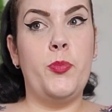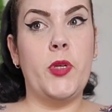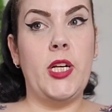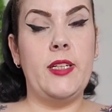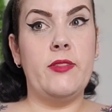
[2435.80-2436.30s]

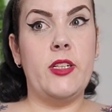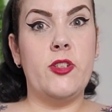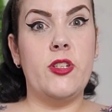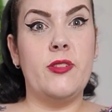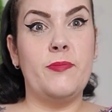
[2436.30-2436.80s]

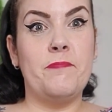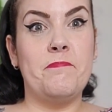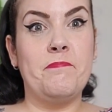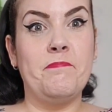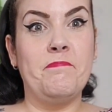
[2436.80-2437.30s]
cleavage.
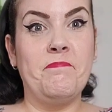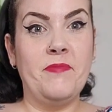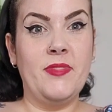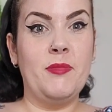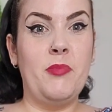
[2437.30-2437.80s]

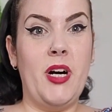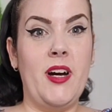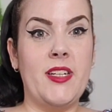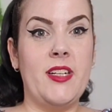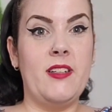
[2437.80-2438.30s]
But
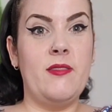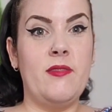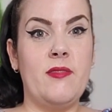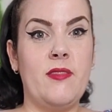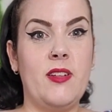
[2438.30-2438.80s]
I can
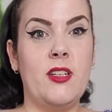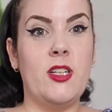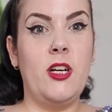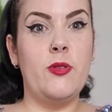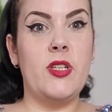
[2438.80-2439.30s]

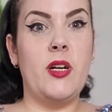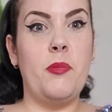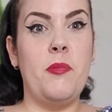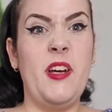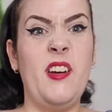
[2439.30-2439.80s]
close it up
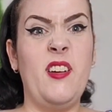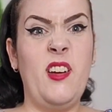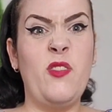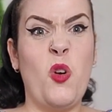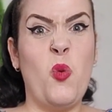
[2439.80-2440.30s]
a bit
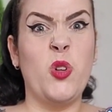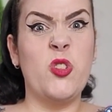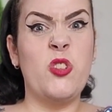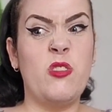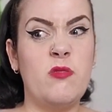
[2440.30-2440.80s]
if I want
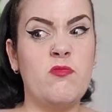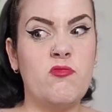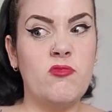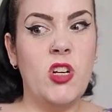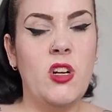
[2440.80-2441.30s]
to,
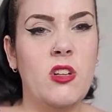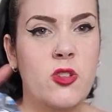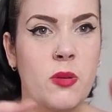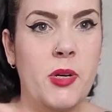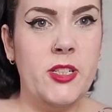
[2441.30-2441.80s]

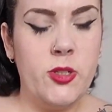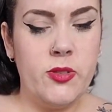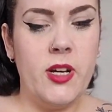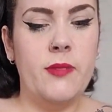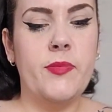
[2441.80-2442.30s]
so I might do
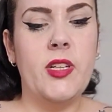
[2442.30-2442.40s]
that.